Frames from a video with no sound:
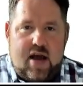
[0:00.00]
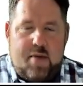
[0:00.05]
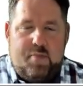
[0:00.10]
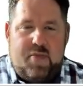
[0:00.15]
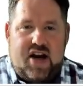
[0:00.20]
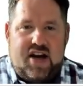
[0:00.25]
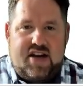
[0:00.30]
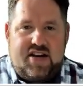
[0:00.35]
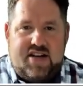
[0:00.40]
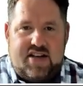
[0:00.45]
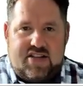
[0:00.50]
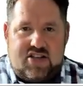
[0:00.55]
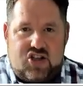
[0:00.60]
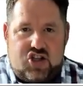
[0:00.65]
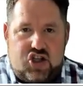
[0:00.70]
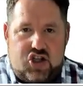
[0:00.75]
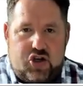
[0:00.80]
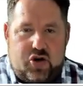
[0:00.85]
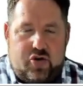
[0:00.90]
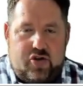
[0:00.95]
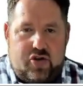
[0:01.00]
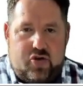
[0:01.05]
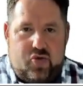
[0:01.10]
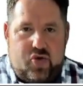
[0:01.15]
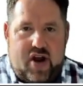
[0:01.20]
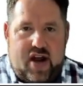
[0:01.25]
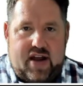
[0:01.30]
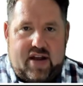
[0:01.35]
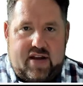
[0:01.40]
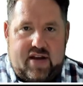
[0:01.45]
but it doesn't show in the
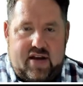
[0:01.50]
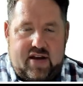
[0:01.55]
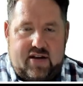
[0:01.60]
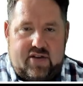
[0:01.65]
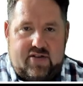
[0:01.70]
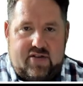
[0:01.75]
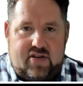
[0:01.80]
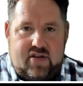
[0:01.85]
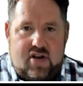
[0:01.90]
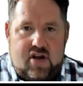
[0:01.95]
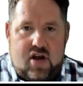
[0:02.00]
rankings.